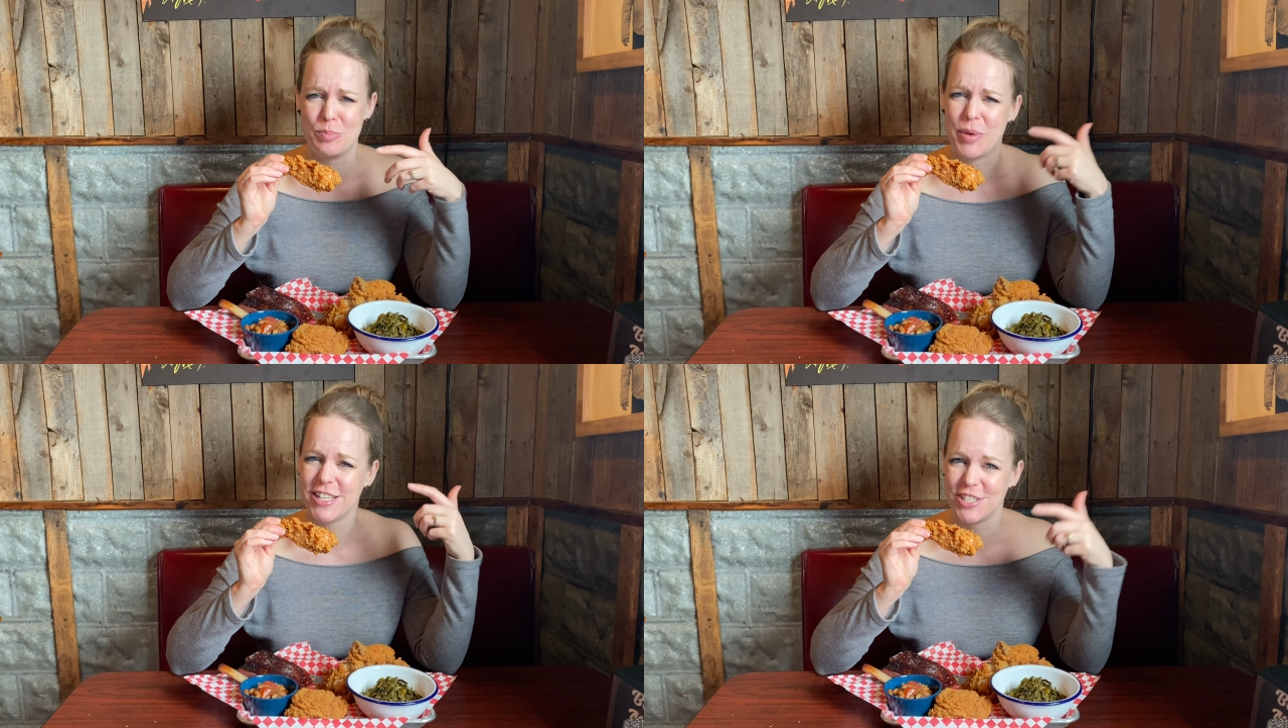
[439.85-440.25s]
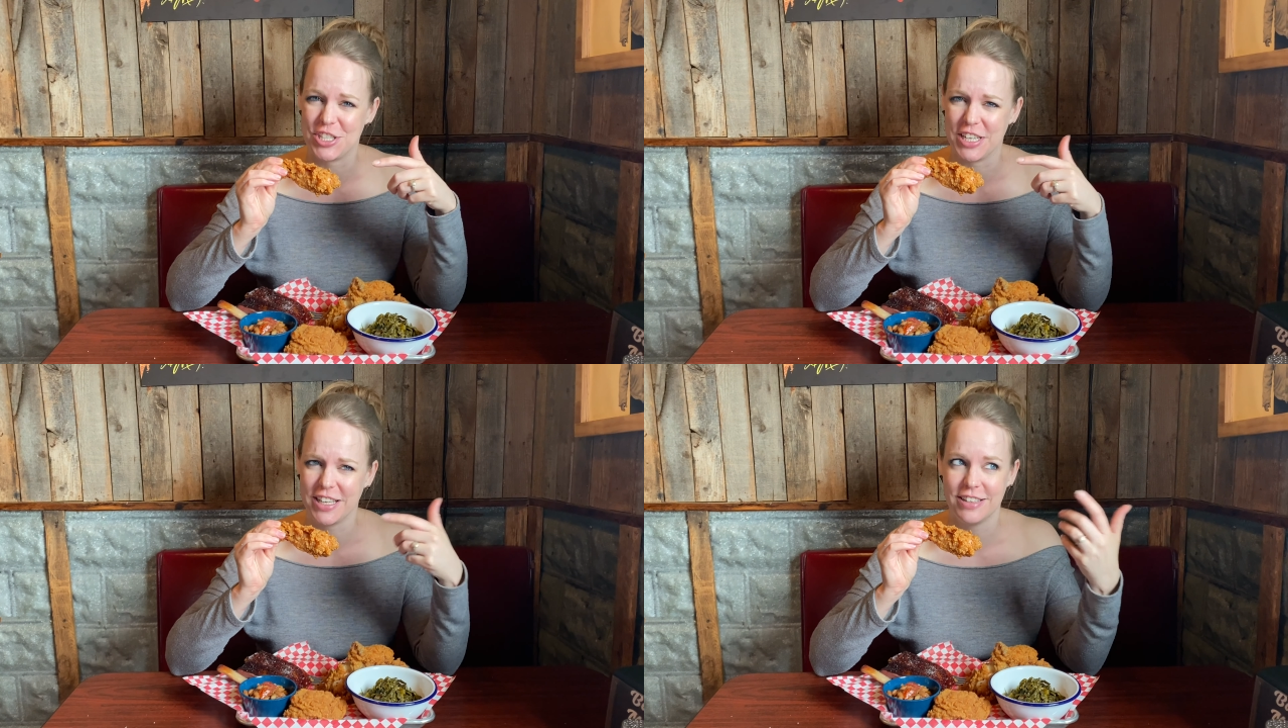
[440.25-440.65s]
best
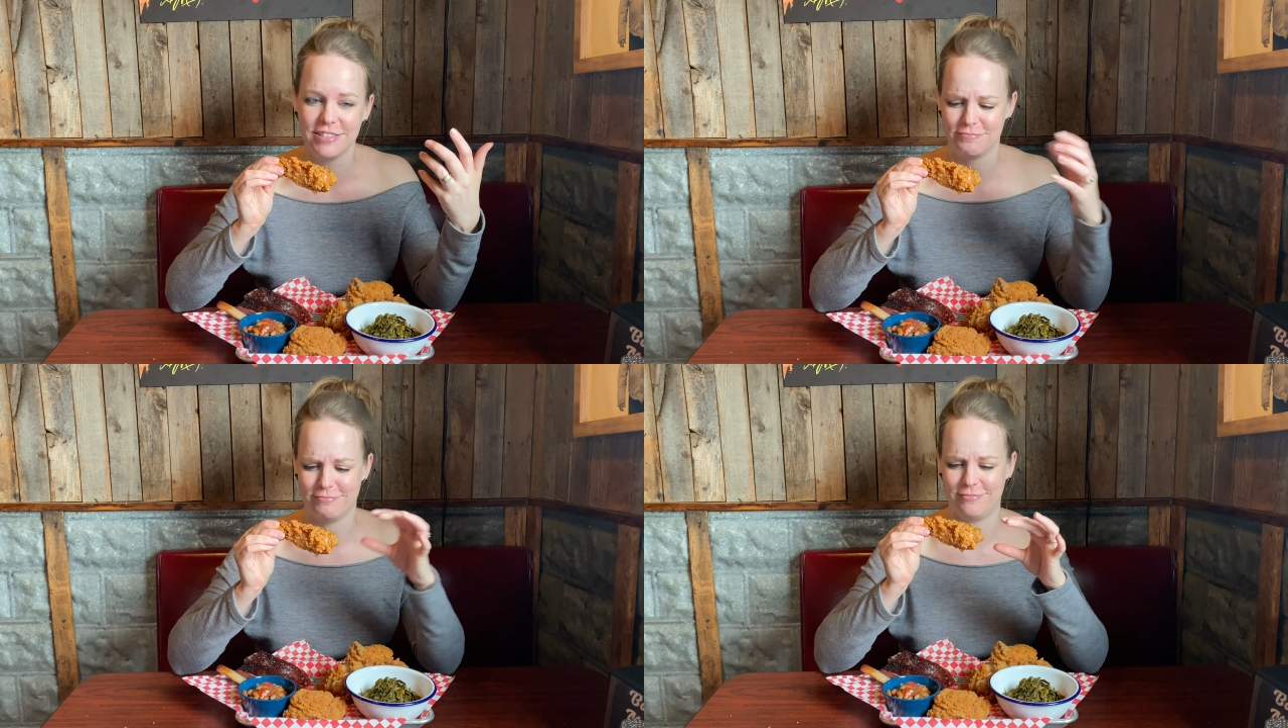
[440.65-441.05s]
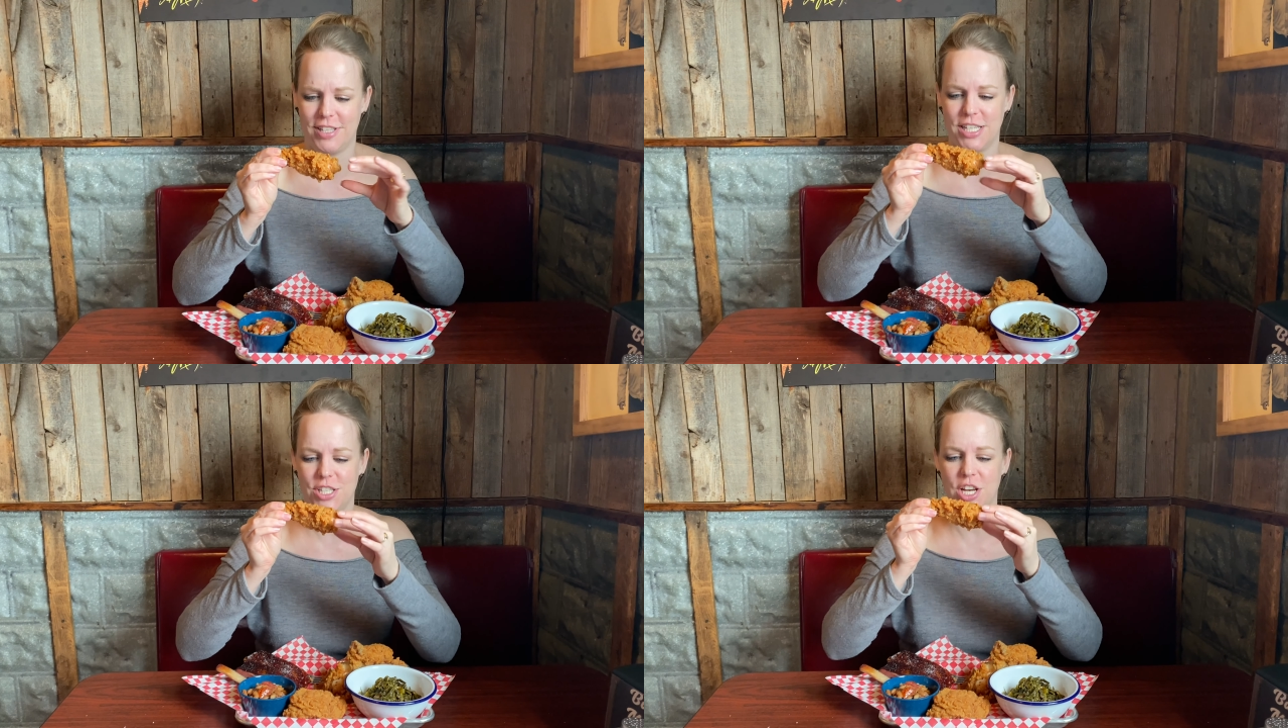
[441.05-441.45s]
chicken.
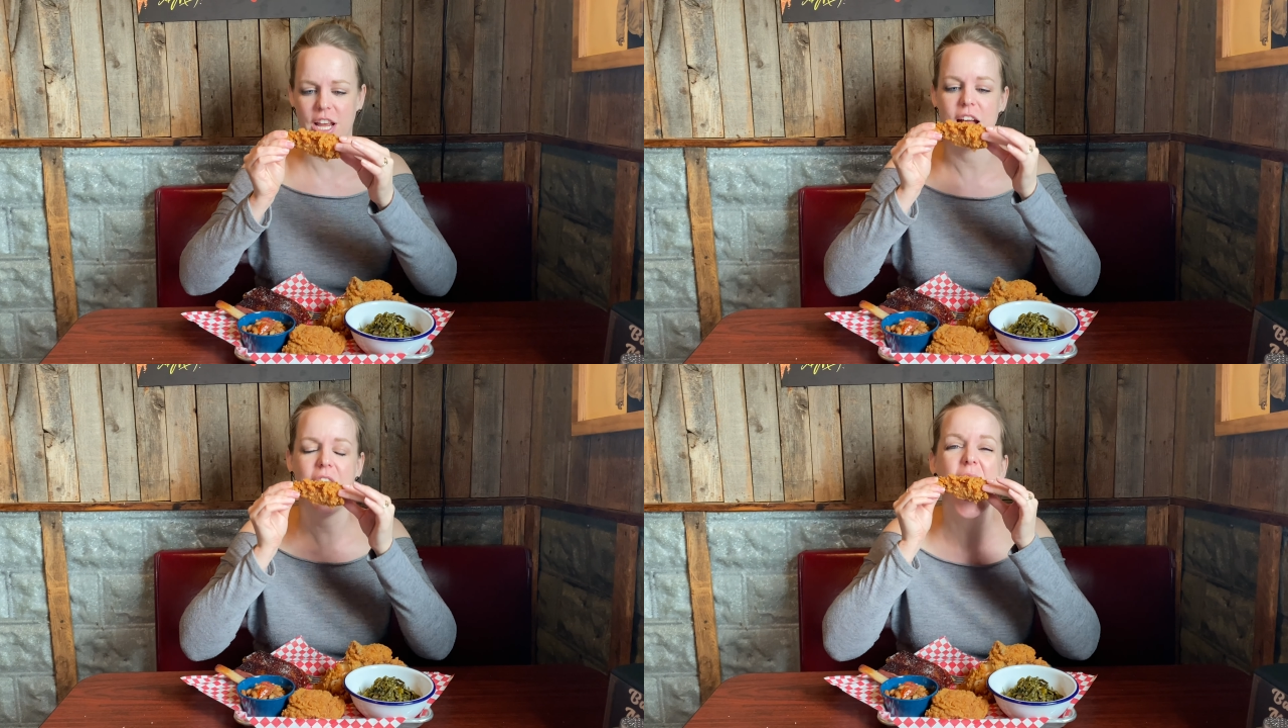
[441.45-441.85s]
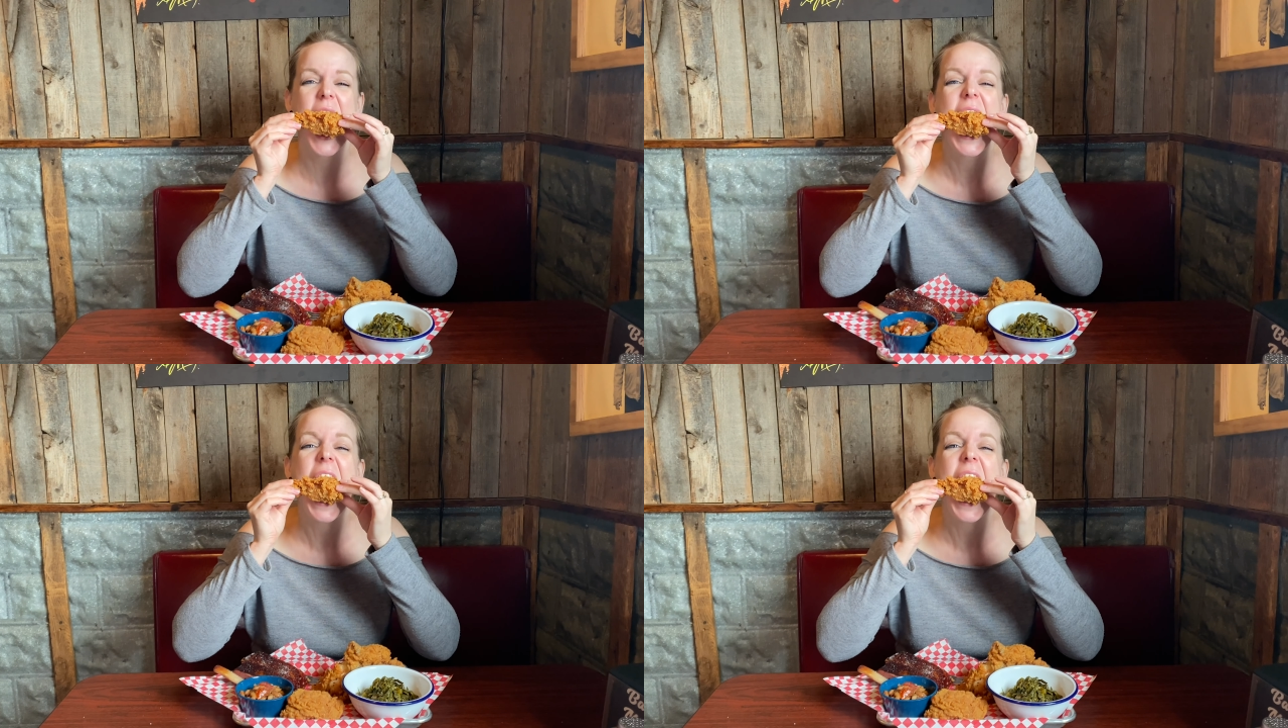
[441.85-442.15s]
Let's check it out.